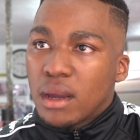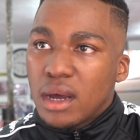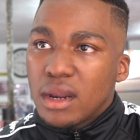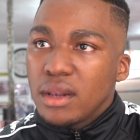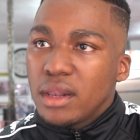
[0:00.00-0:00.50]

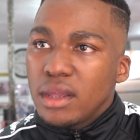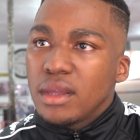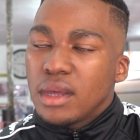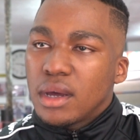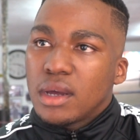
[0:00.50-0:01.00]
Currently,
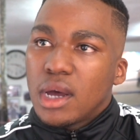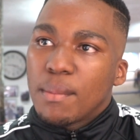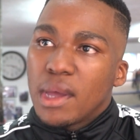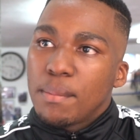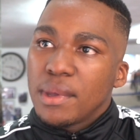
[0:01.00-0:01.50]
yeah, I'm
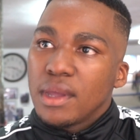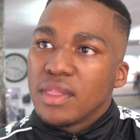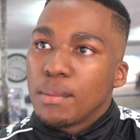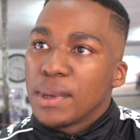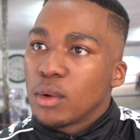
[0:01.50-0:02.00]
happy in
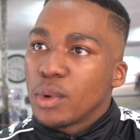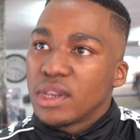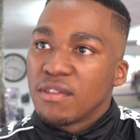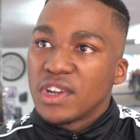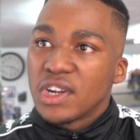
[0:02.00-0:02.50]
the middleweight
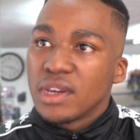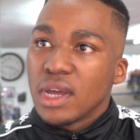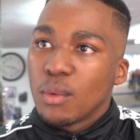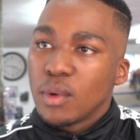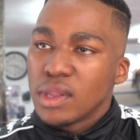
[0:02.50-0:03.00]
division.
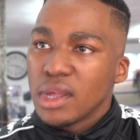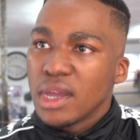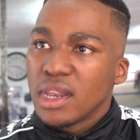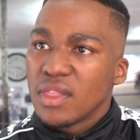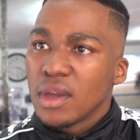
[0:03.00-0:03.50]
I won't say
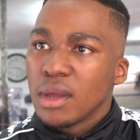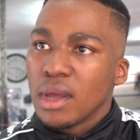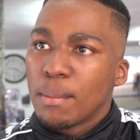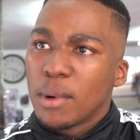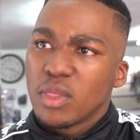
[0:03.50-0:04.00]
anything
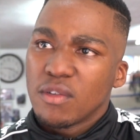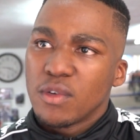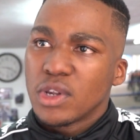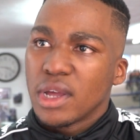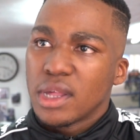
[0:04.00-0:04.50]
about the
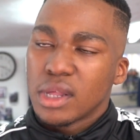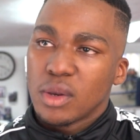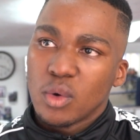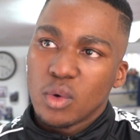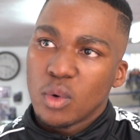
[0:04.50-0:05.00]
future, as I
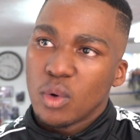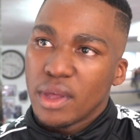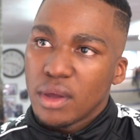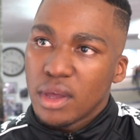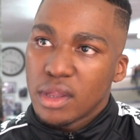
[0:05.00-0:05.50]
don't know
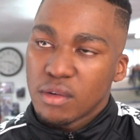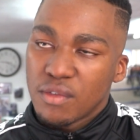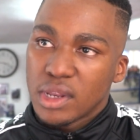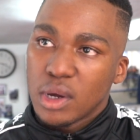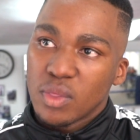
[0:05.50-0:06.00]
as of
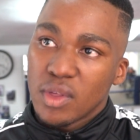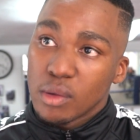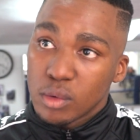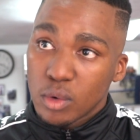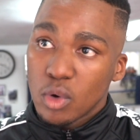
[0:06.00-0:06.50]
yet how
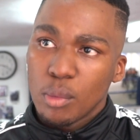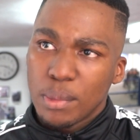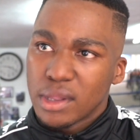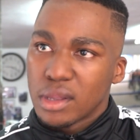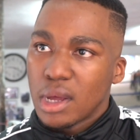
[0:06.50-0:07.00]
things will go,
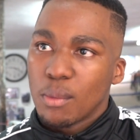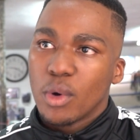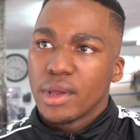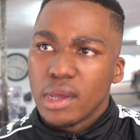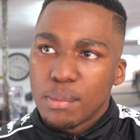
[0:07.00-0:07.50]
but I'm
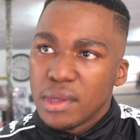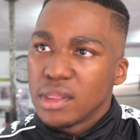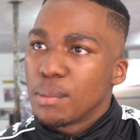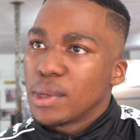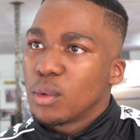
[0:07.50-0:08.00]
quite happy in
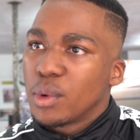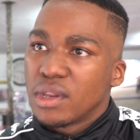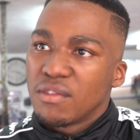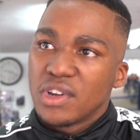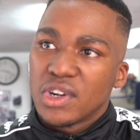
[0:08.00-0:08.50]
the middleweight
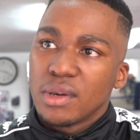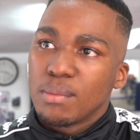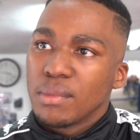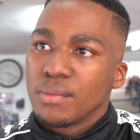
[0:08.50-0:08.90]
division.